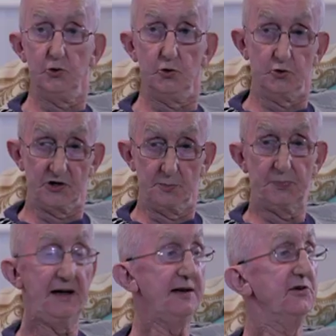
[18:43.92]
who to
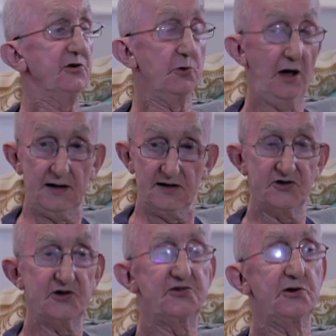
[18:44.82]
complain to, how the
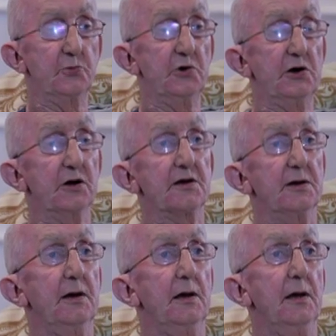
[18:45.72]
system worked.
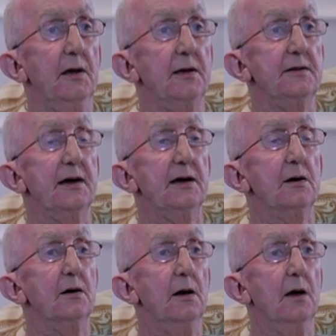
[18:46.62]

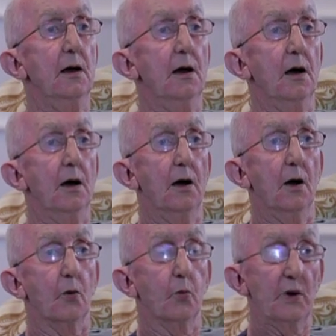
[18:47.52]
Now,
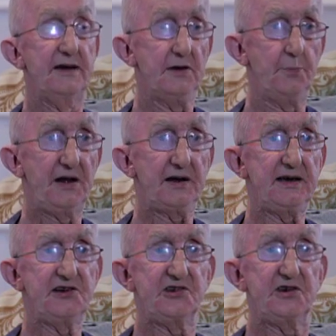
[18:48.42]
when the
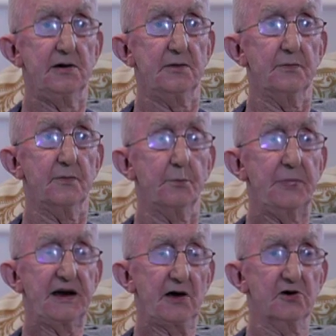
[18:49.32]
police,
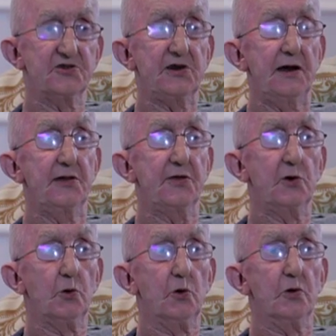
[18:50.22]
because
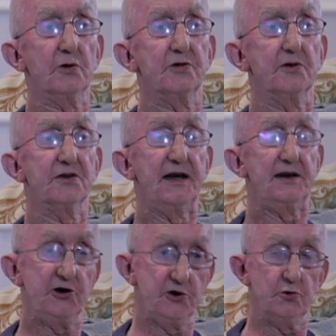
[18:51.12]
they
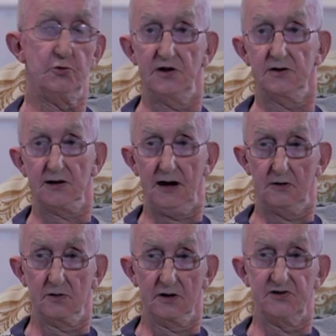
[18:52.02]
knew that
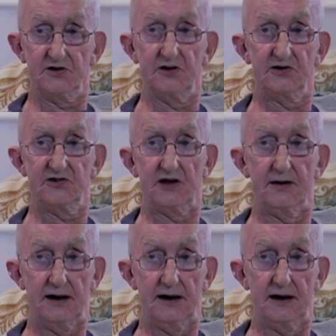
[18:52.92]
Carol Kazir's son